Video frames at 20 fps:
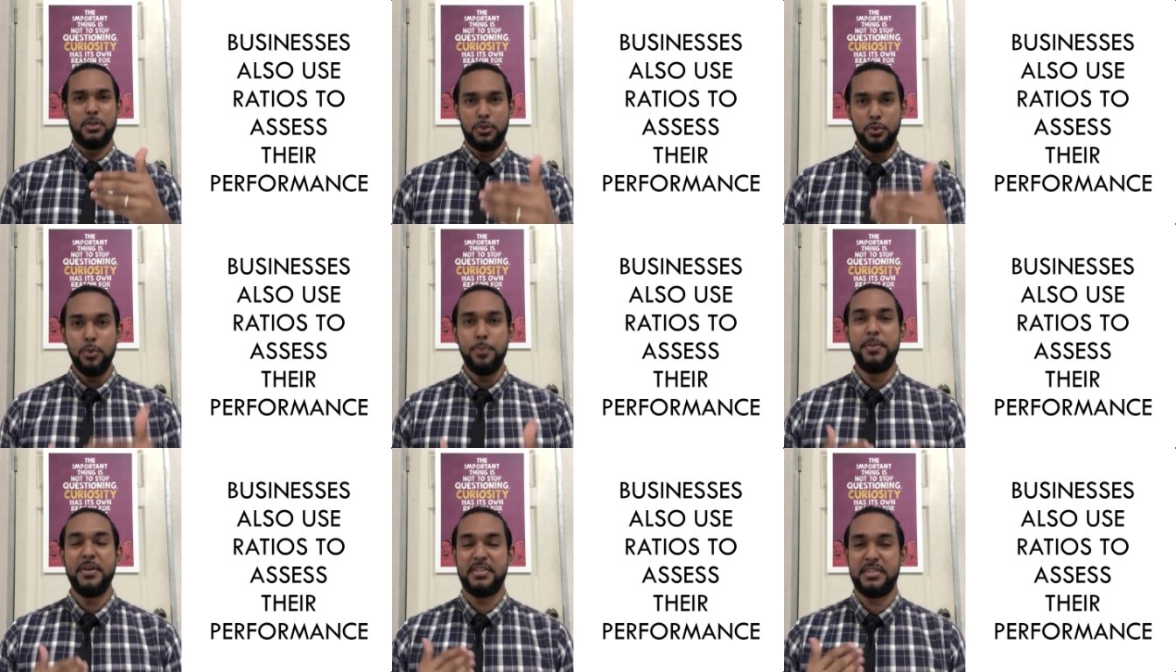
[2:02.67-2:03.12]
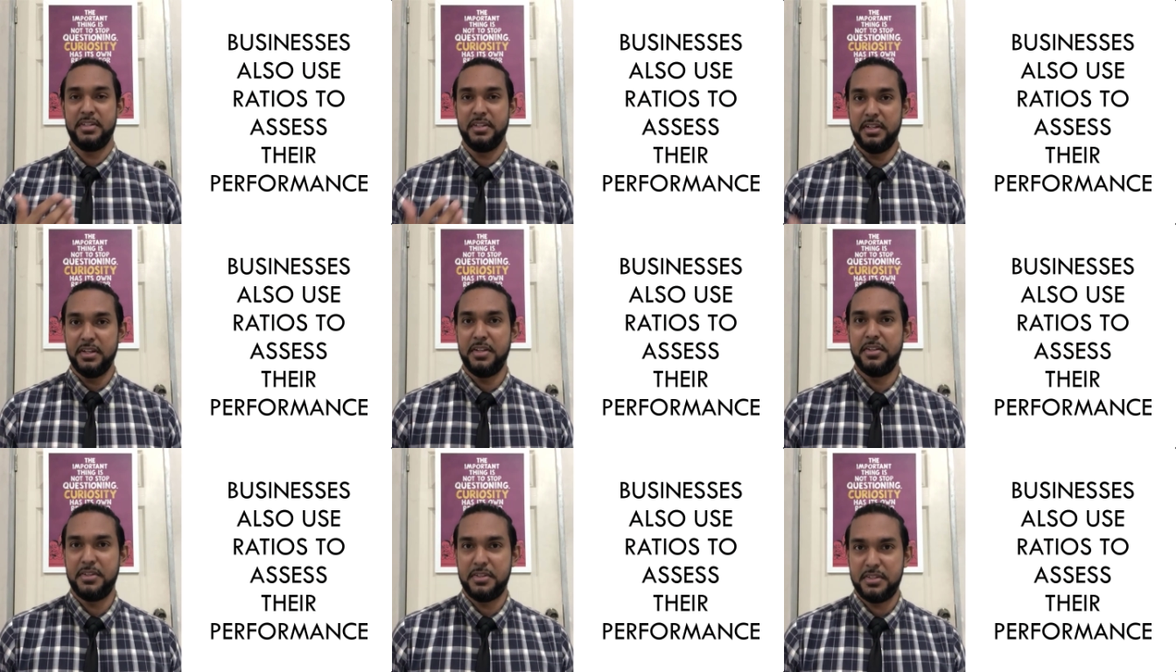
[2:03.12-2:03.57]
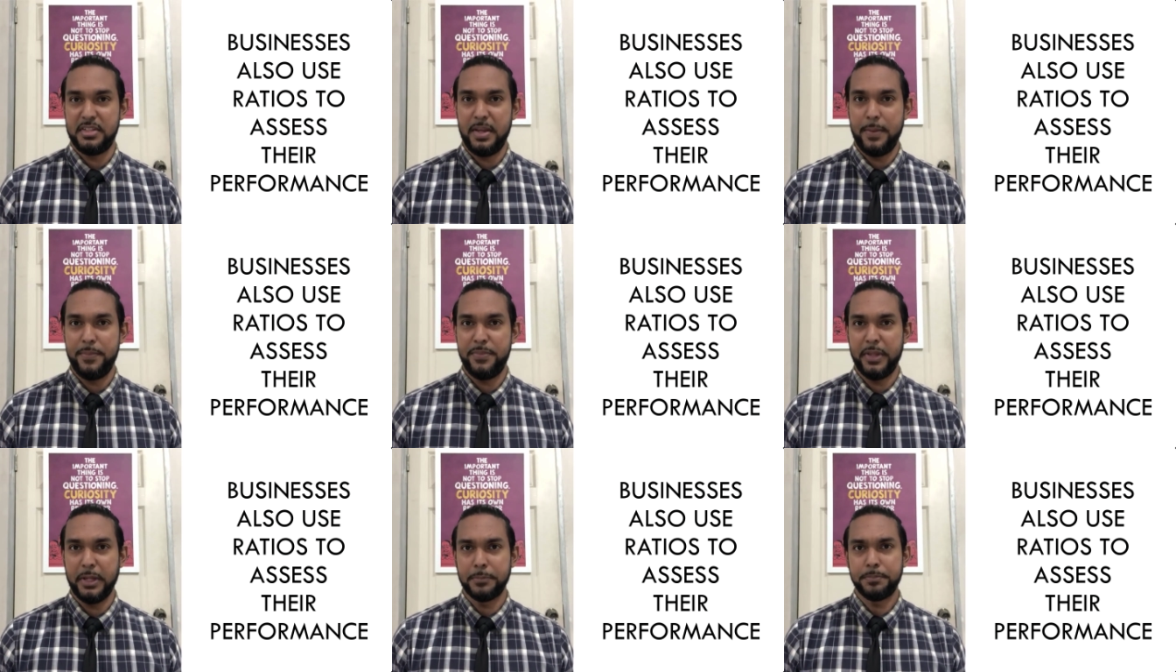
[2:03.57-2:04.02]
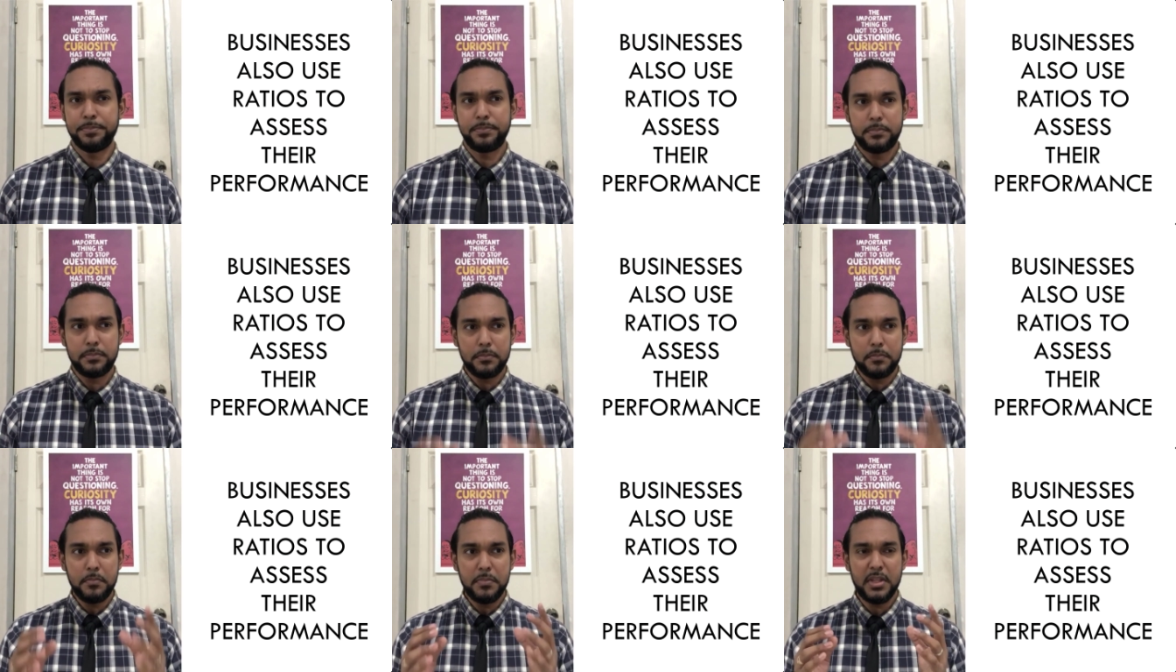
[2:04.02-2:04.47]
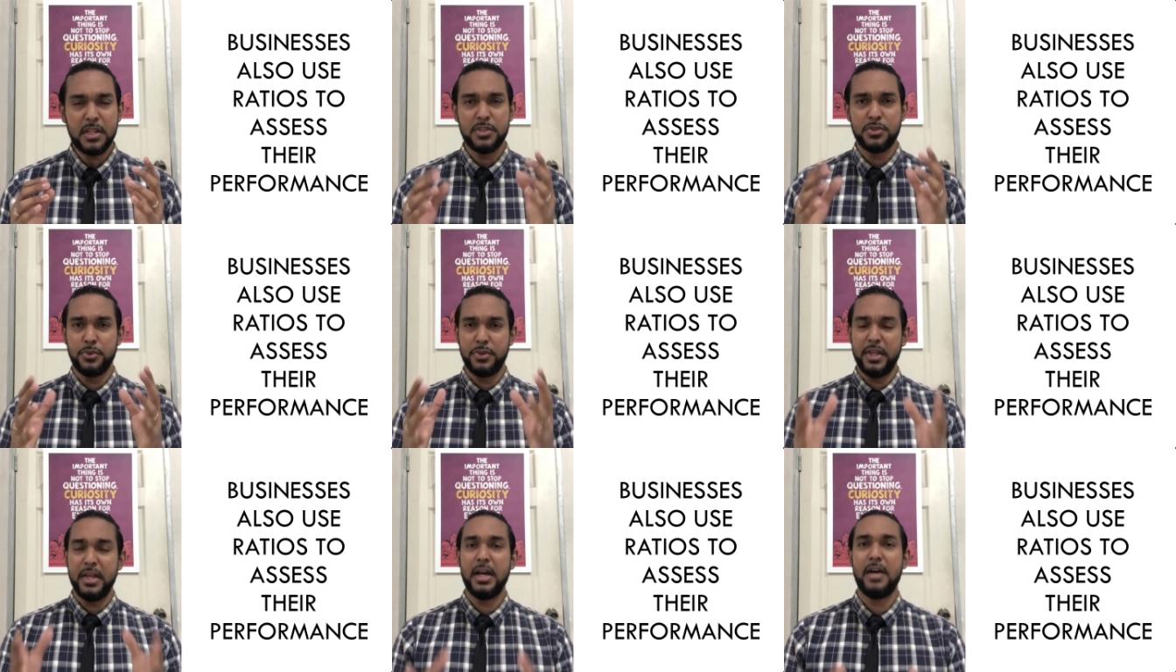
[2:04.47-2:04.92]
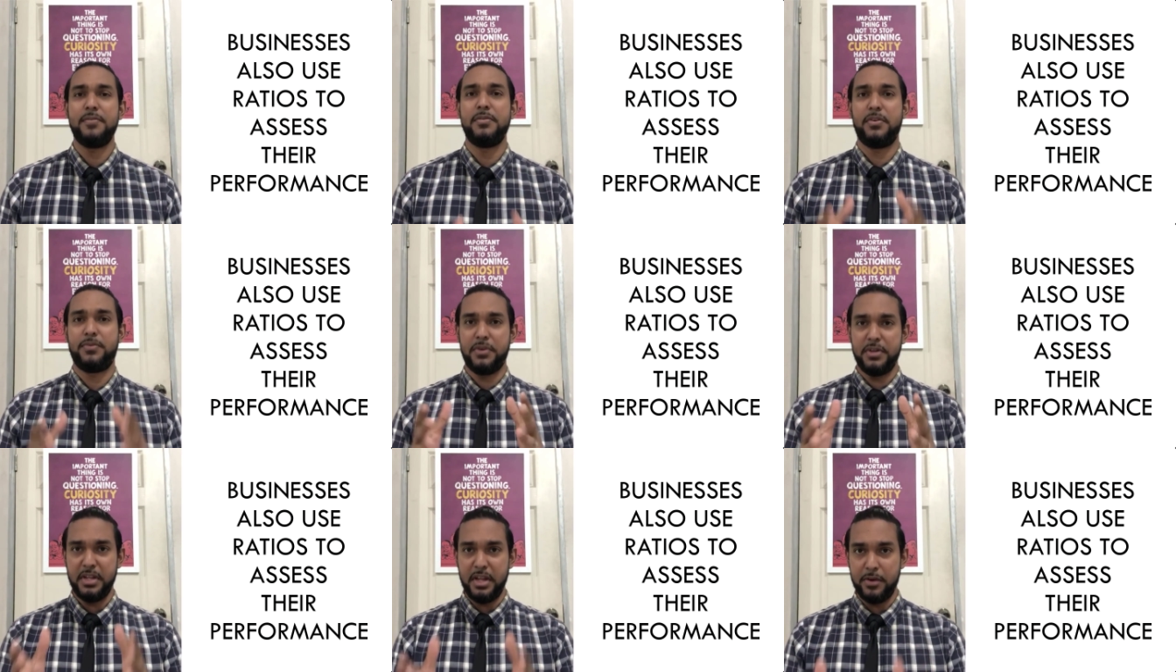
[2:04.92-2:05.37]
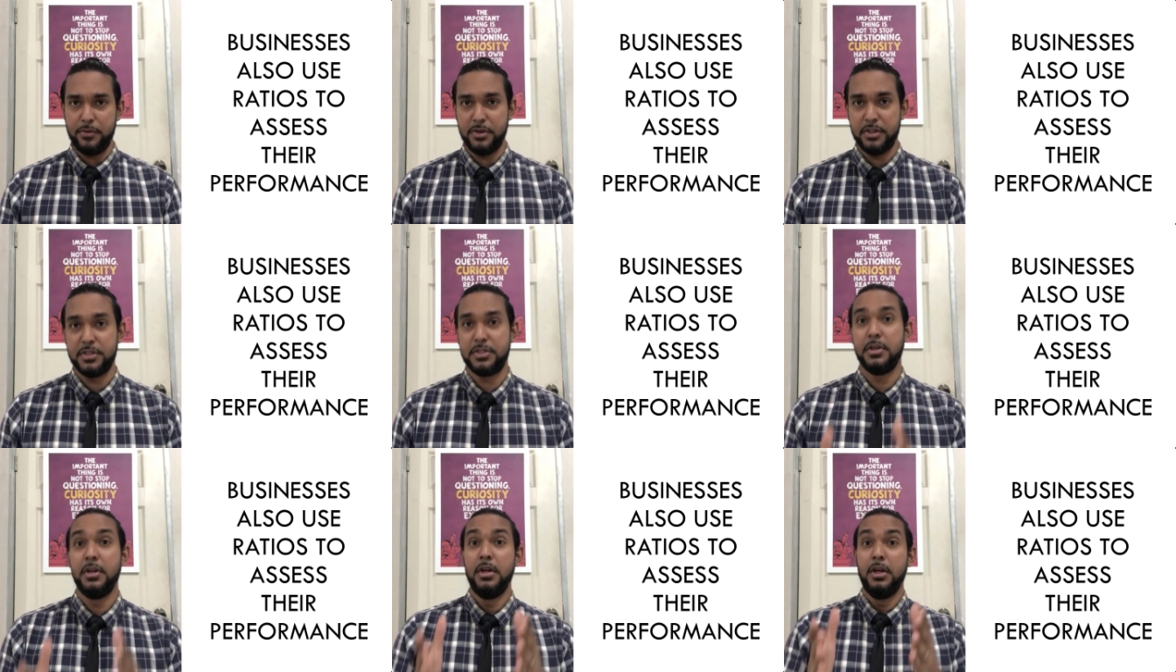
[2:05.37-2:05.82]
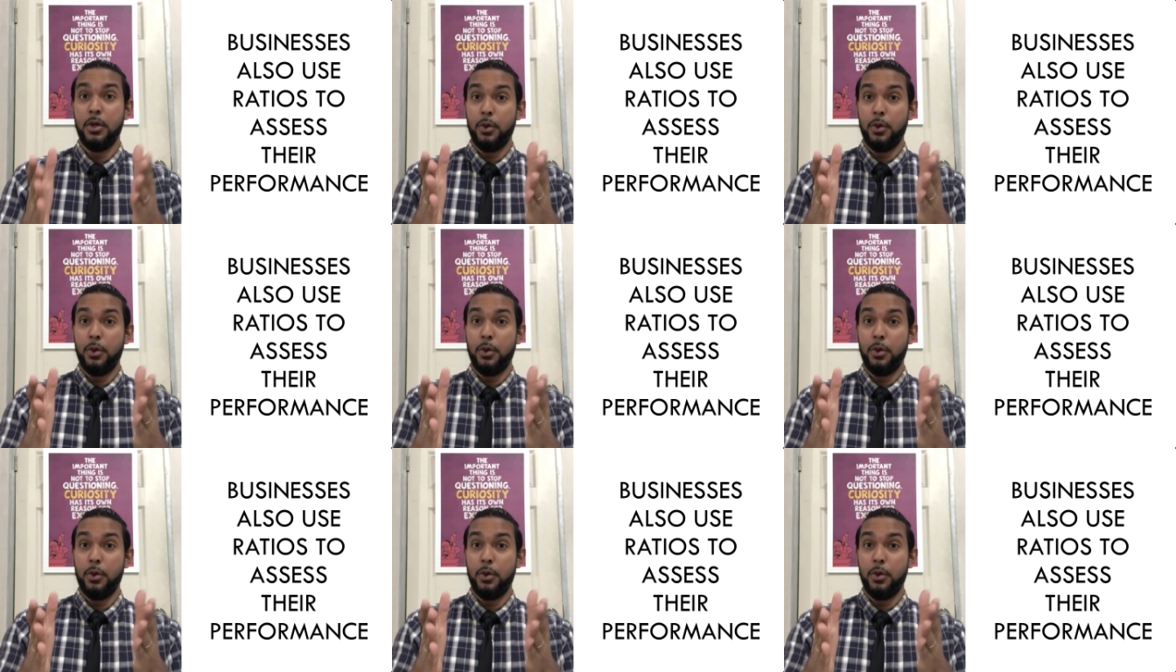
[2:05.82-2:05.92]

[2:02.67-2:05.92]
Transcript: do basically the same thing. So they have different areas.